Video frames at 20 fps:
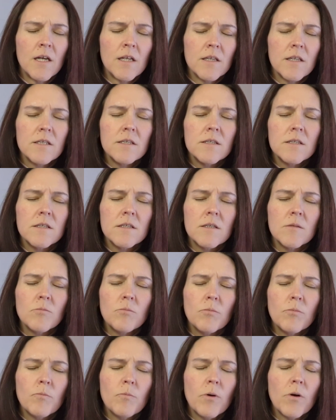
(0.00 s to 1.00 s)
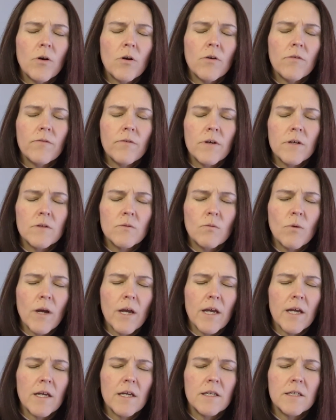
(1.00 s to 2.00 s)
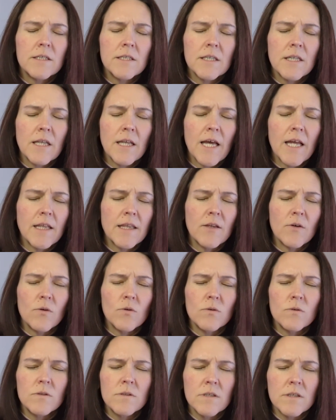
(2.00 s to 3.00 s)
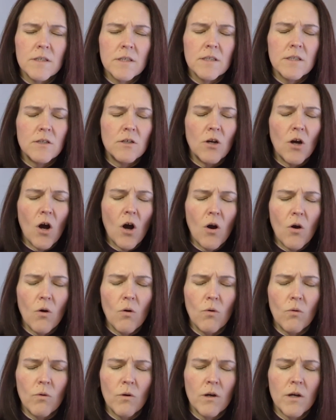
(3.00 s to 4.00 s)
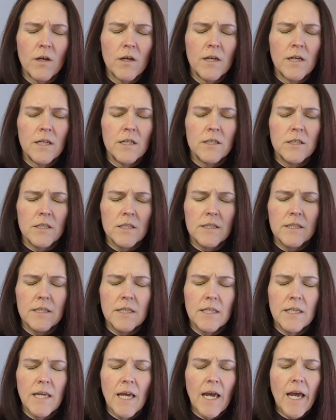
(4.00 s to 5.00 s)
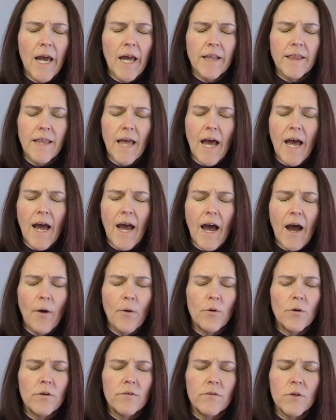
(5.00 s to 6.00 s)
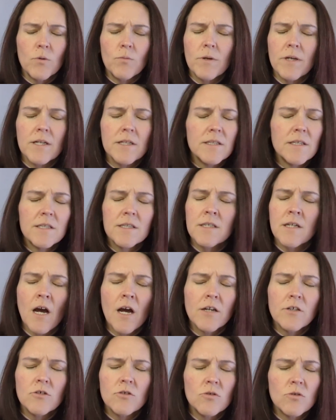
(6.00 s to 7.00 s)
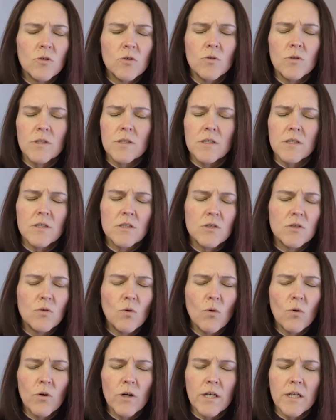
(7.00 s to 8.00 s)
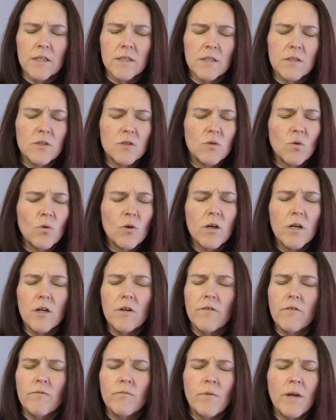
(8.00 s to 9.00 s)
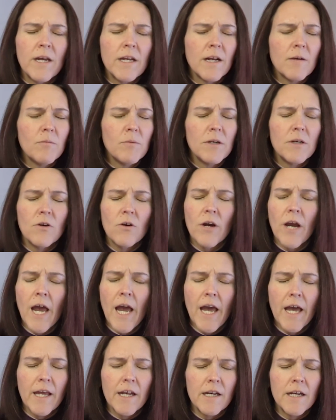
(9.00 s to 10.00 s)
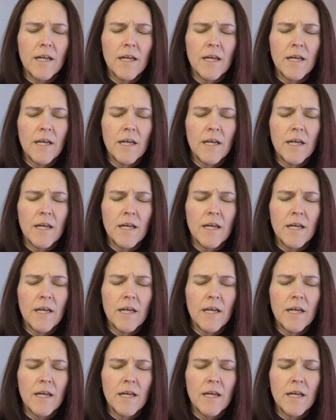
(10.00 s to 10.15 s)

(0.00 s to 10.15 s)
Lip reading: this is the perfect way to let those go. Just get that out of you because it's not true. It's a story. It's a story you've made up in your head.